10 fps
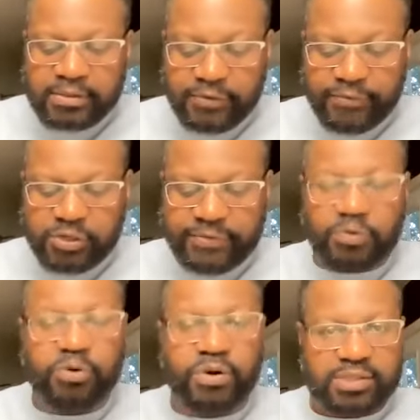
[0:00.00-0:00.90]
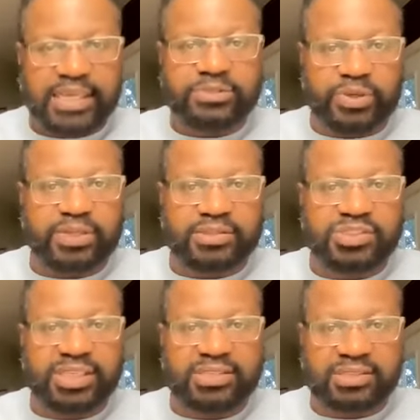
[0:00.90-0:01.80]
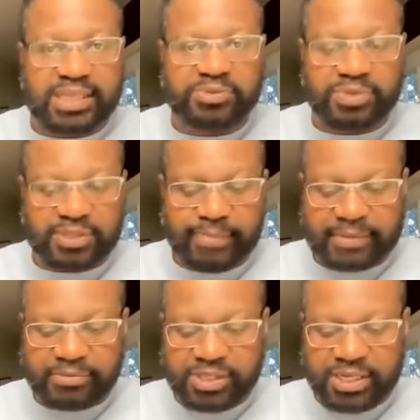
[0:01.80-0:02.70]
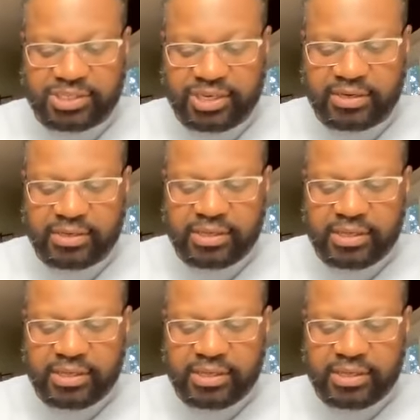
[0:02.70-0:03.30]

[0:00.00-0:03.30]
so verse four, that's what Jesus, that's what the Bible does here.